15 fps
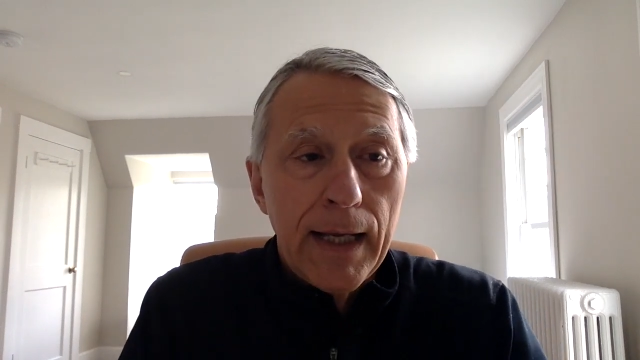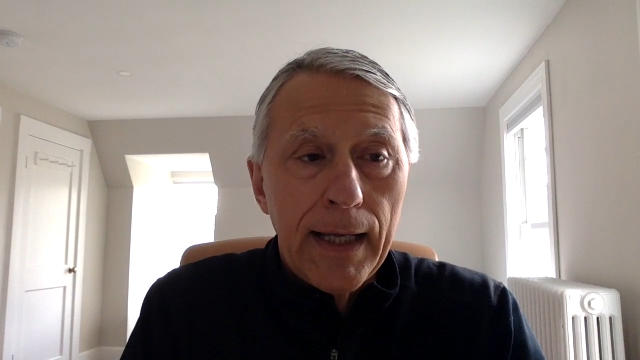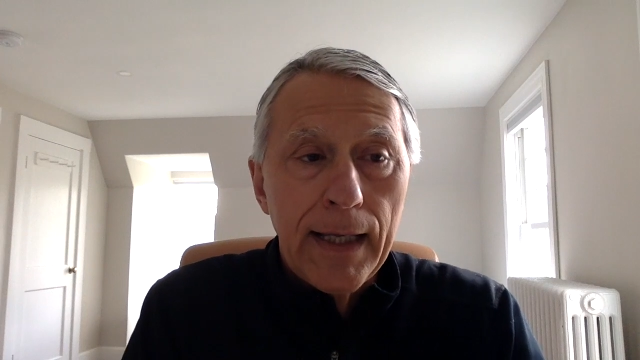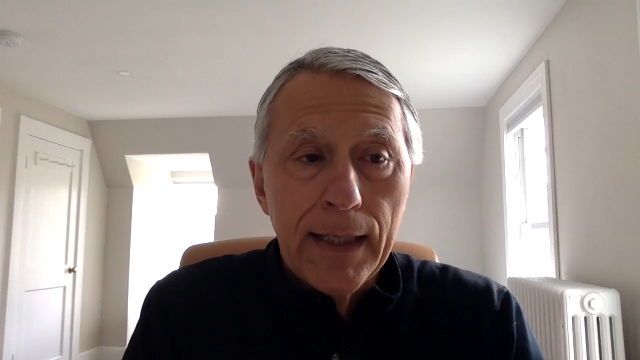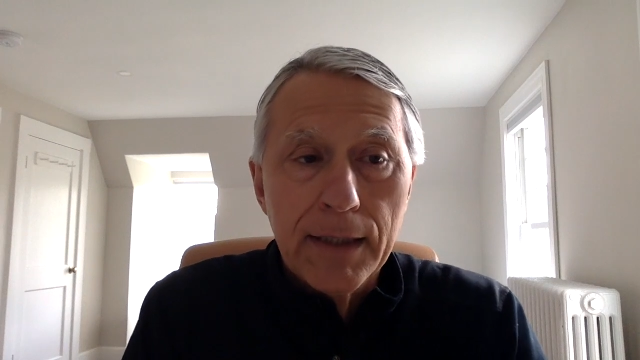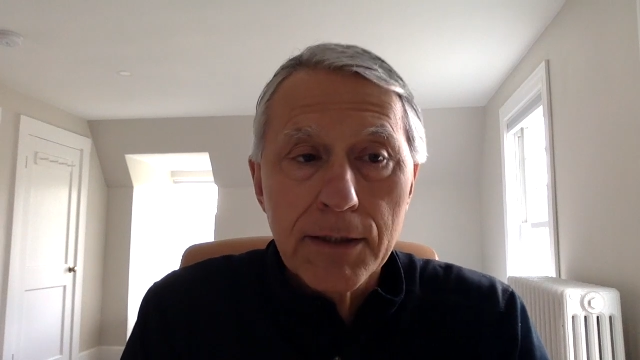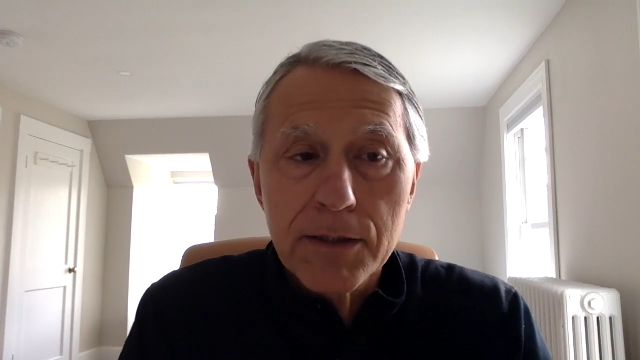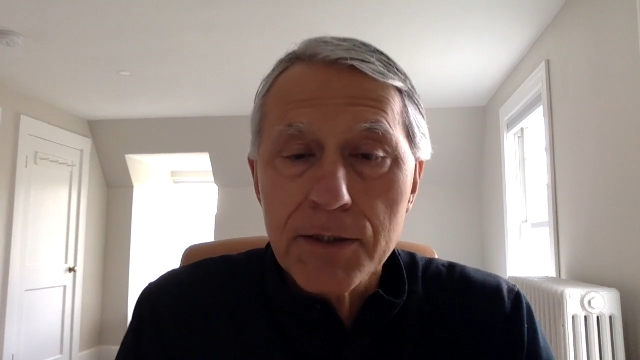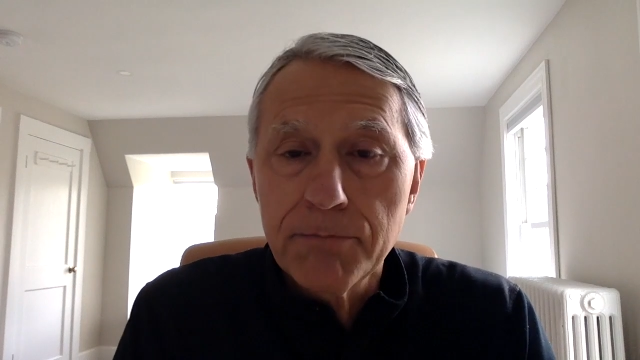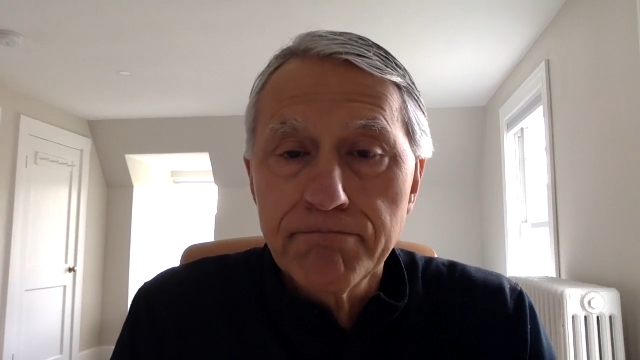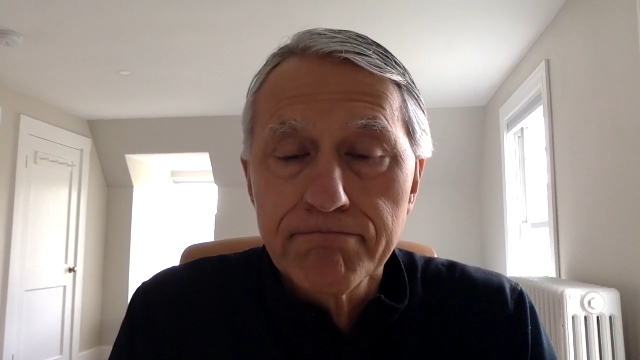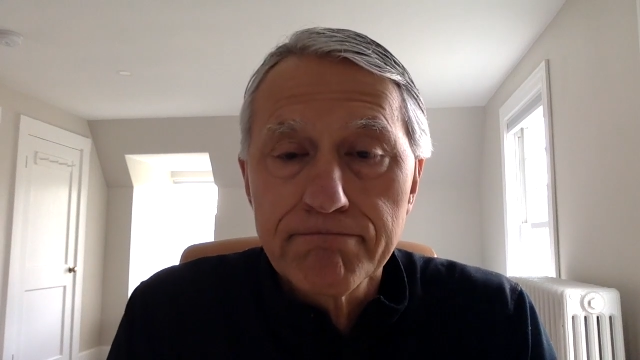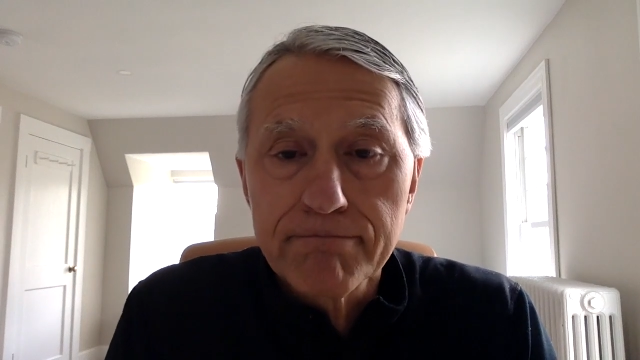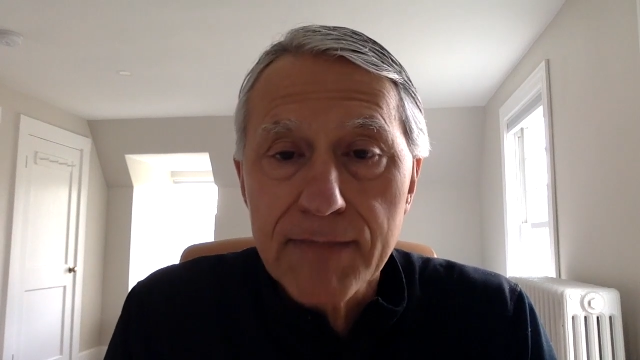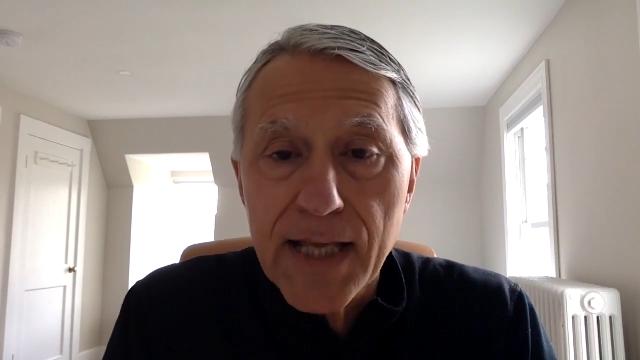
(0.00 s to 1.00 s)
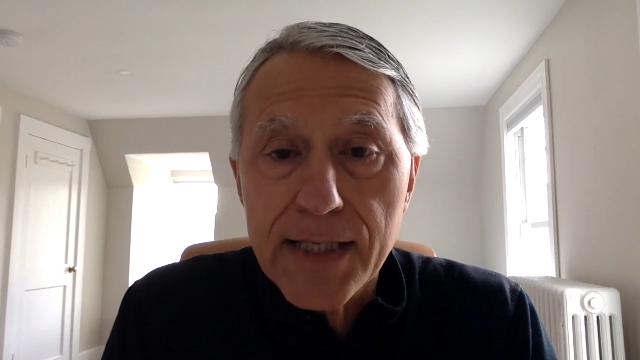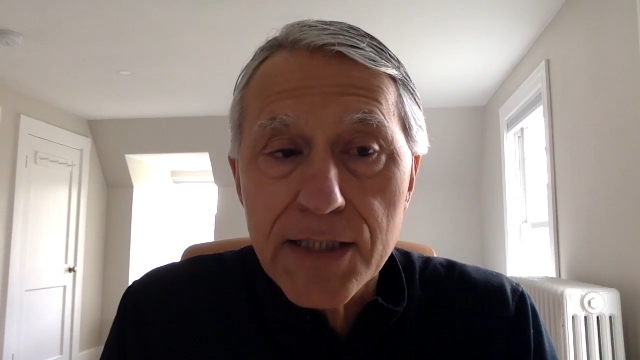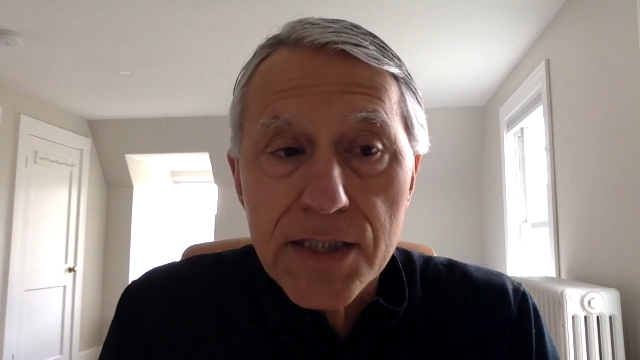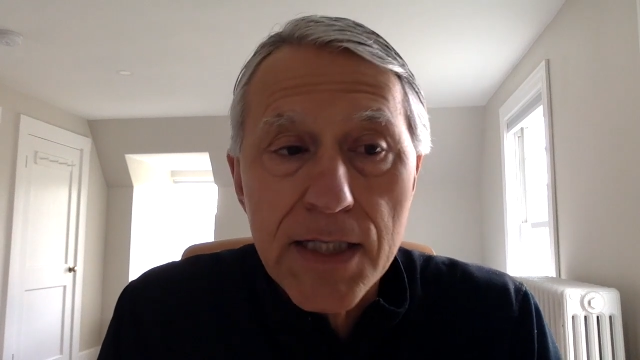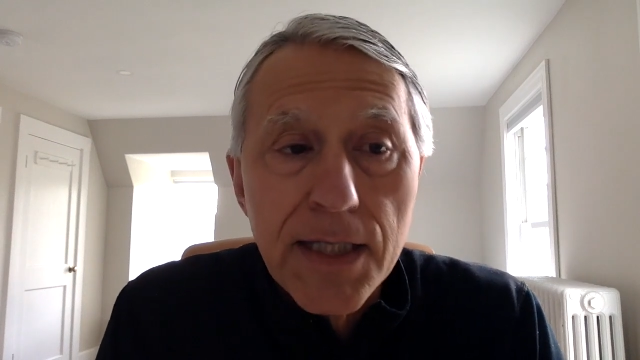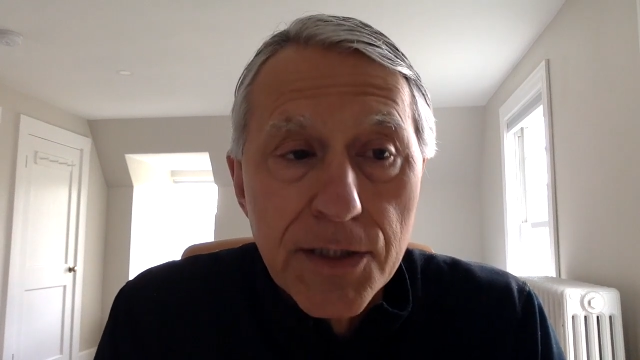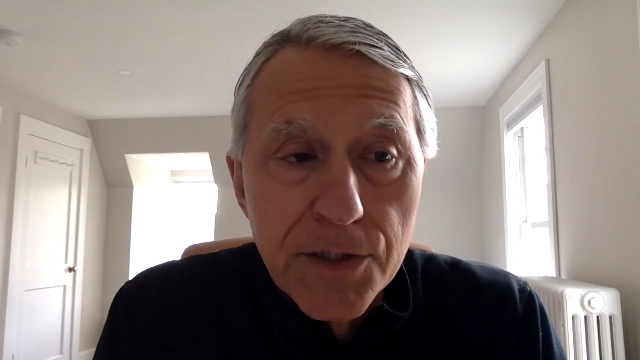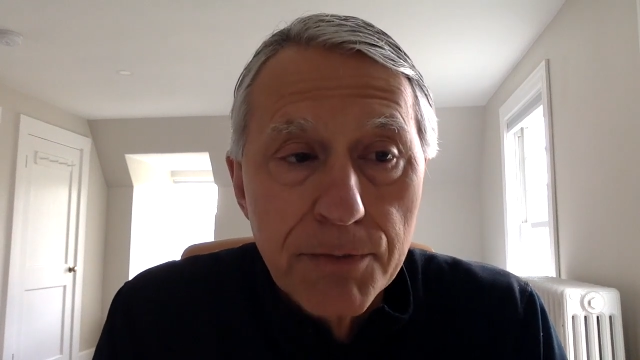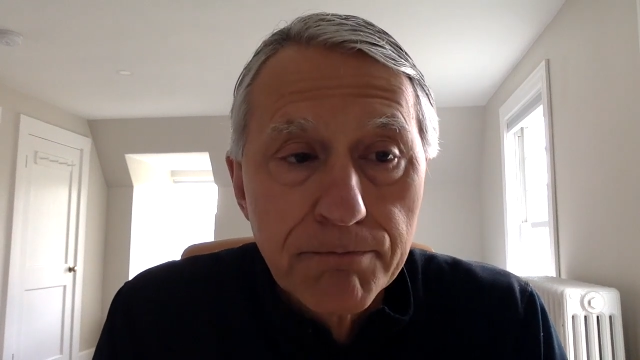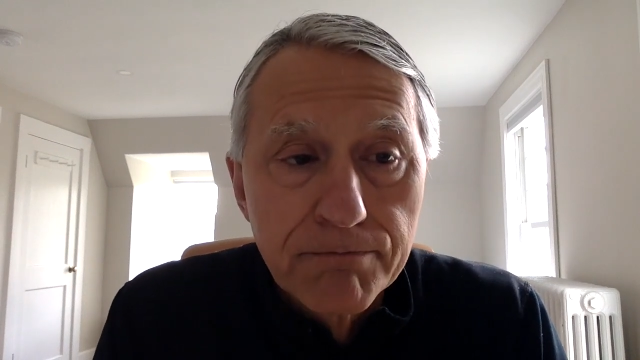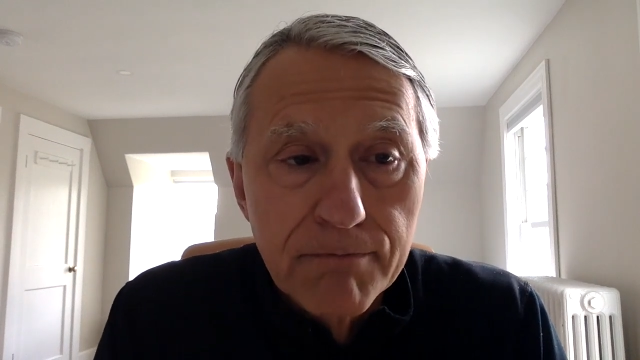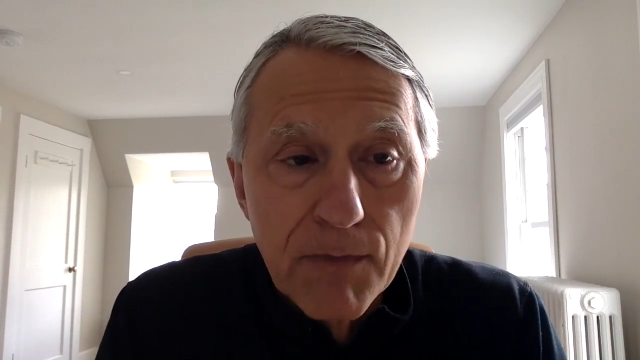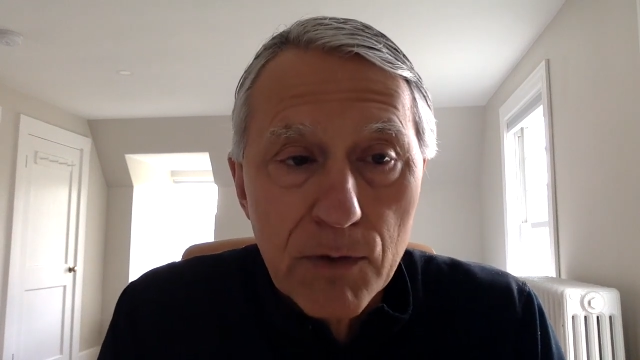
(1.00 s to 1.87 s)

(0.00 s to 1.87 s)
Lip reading: And that's it.